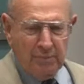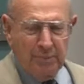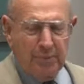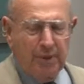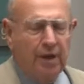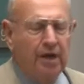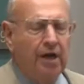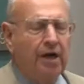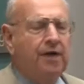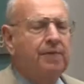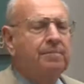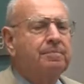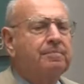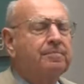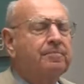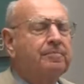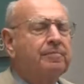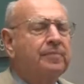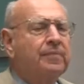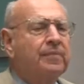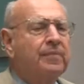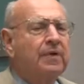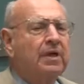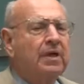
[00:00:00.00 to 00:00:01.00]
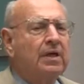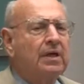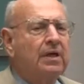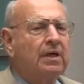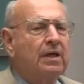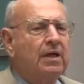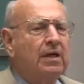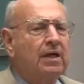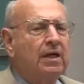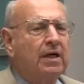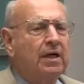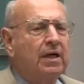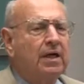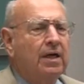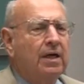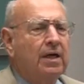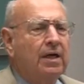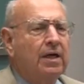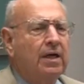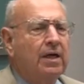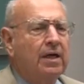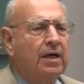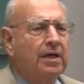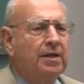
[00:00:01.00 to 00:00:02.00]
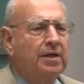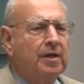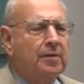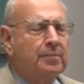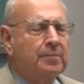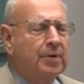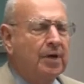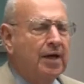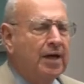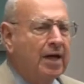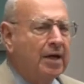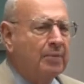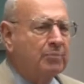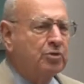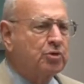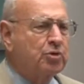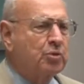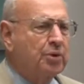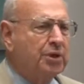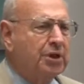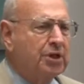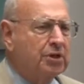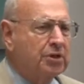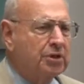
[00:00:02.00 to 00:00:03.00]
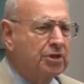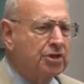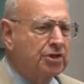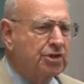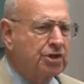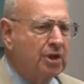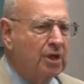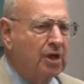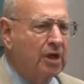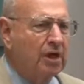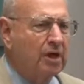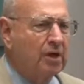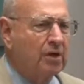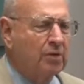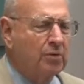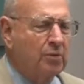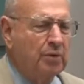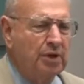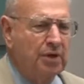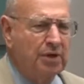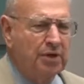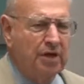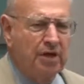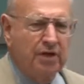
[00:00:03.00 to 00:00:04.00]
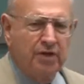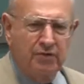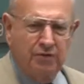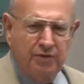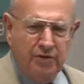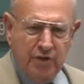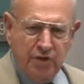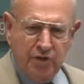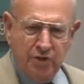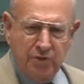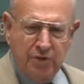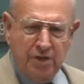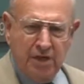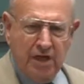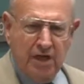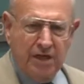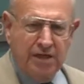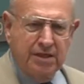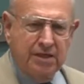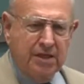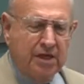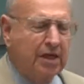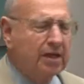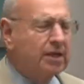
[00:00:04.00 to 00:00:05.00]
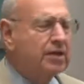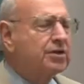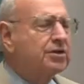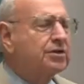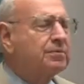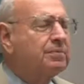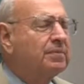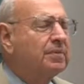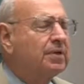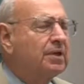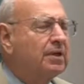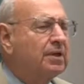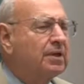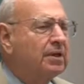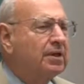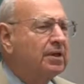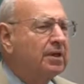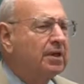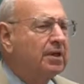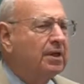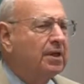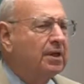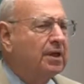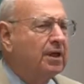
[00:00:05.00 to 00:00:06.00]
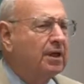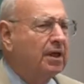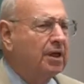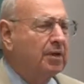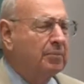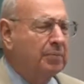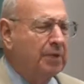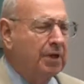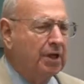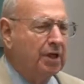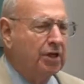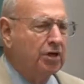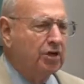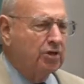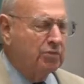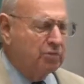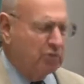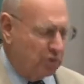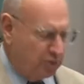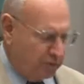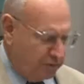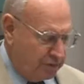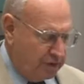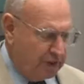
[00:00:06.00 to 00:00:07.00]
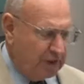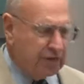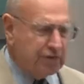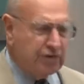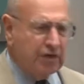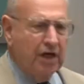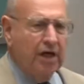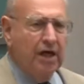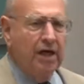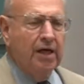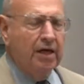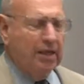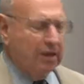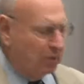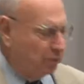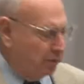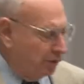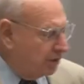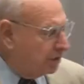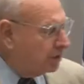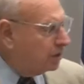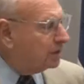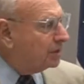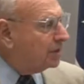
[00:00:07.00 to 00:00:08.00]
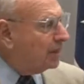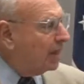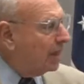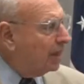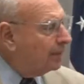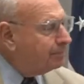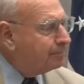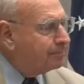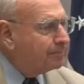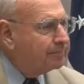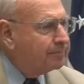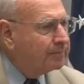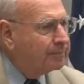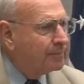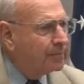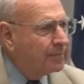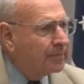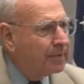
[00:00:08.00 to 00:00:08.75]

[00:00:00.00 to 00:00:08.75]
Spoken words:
apart, and that perhaps we could start with unofficial contacts and begin to move things ahead, and we did that.